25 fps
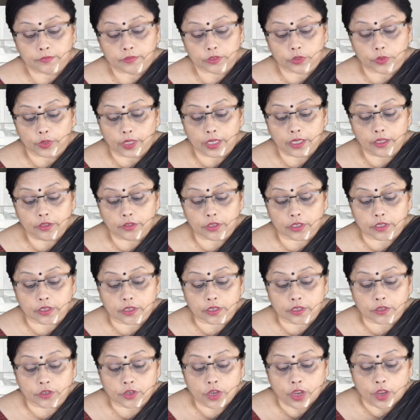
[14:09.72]
Okay, this
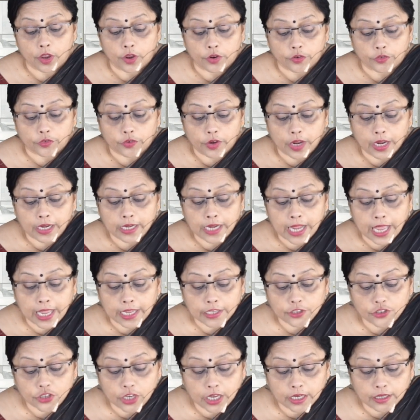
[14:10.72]
is train
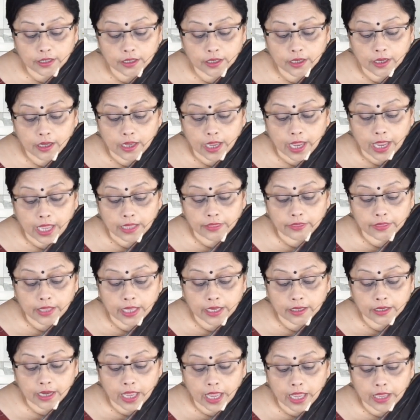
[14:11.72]
hijack, and
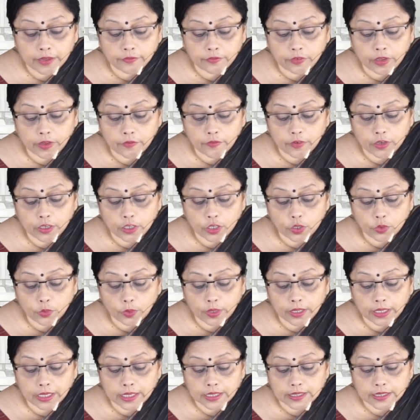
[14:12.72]
then I have given you
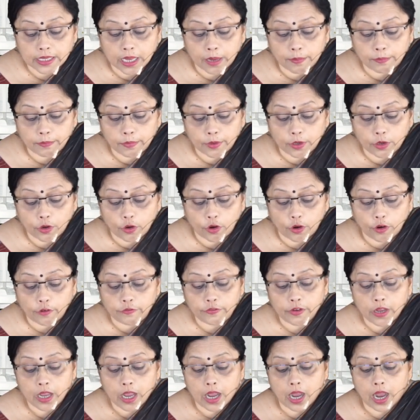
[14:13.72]
an example of
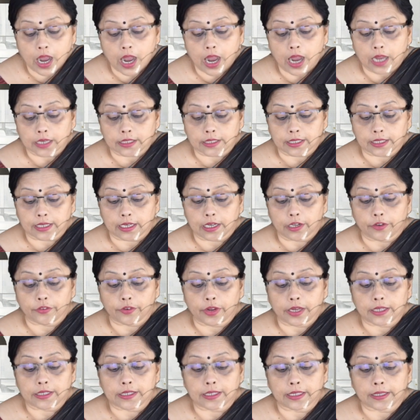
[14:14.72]
article
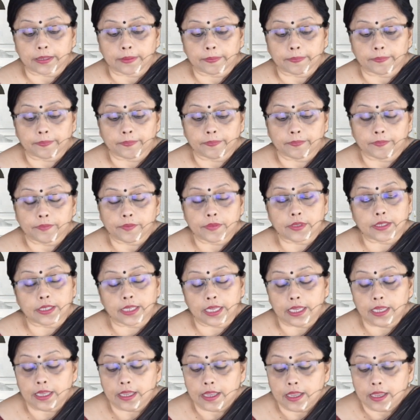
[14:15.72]
writing.
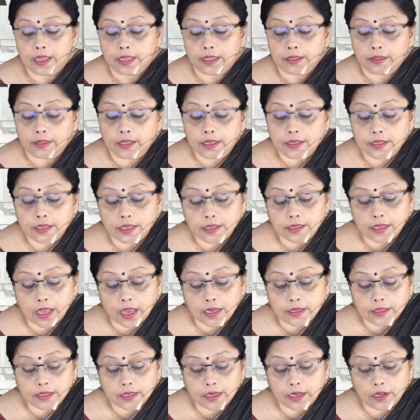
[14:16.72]
See, this is
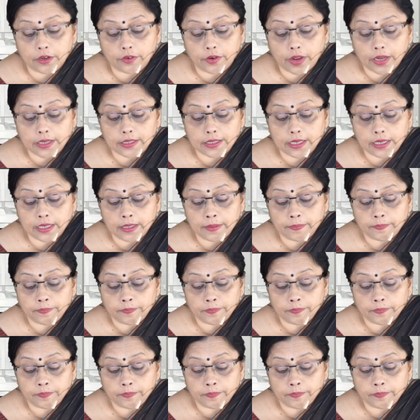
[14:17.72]
article writing.